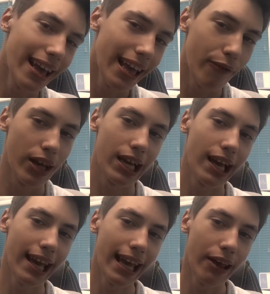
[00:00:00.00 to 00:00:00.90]
If you
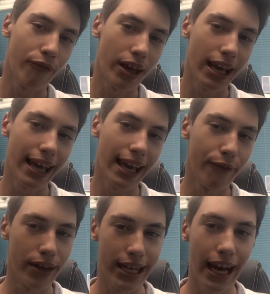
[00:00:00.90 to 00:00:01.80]

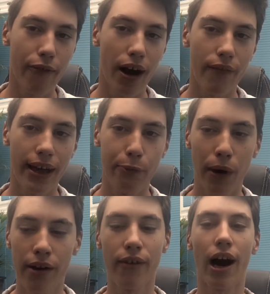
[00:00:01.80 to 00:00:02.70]
get what I mean
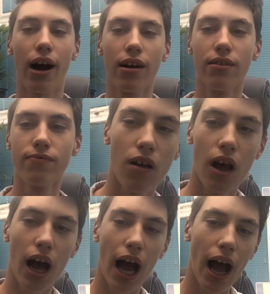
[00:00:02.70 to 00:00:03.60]
by that.
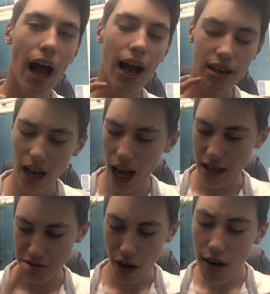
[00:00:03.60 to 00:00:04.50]

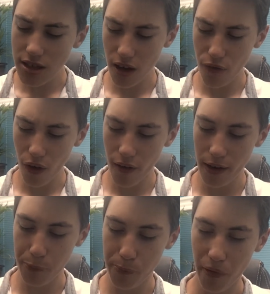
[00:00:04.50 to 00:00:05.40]
As far as for
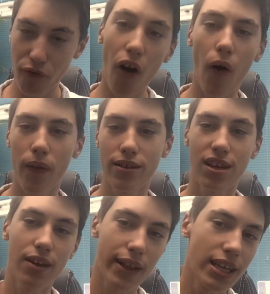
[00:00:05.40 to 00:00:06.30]
the performance,
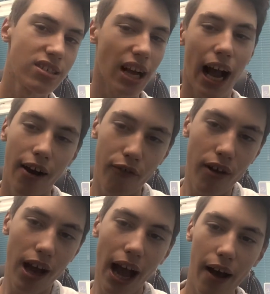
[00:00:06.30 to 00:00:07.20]
it needs to have
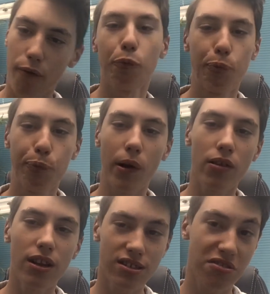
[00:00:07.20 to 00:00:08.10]

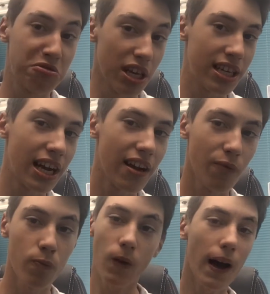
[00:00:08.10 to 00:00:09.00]
ballistic,
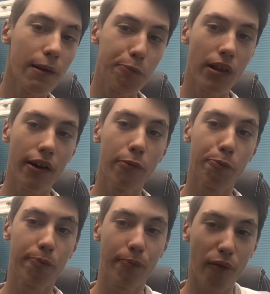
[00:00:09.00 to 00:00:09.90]

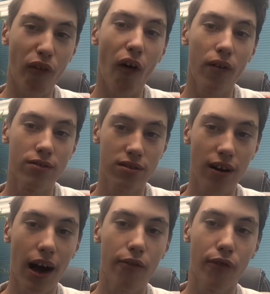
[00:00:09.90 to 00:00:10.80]
mind-blowing performance
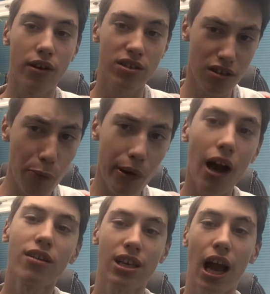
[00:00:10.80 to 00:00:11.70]
that the
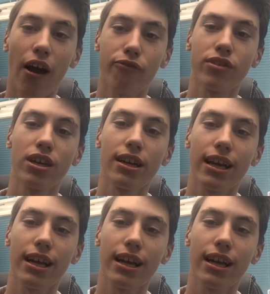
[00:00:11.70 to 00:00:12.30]
supercars have to